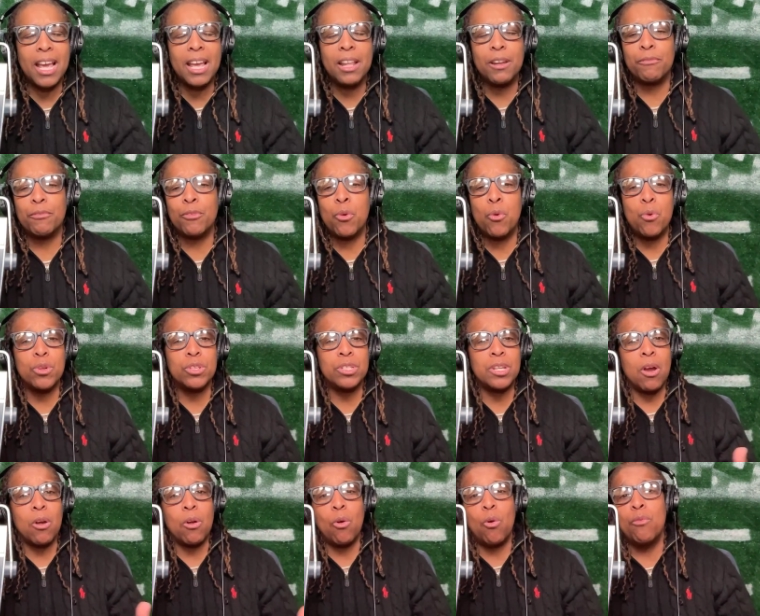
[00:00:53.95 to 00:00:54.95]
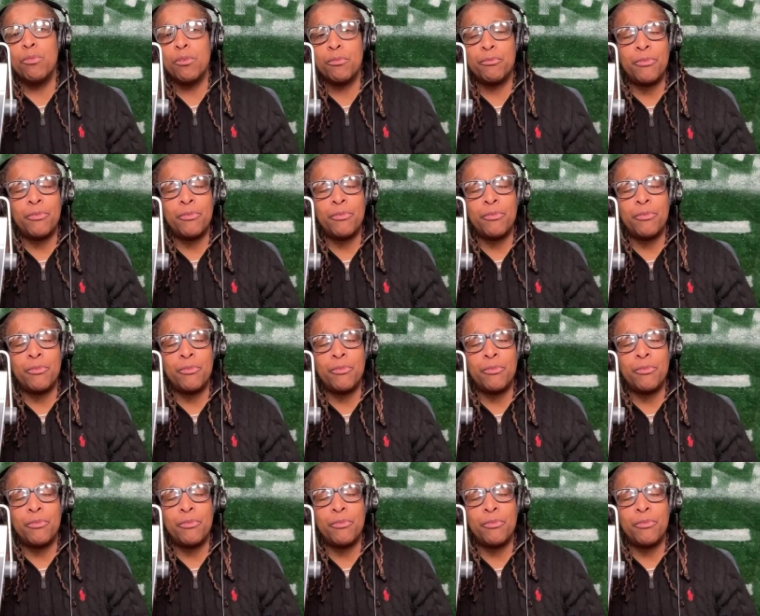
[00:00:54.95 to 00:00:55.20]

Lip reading: and of course, our over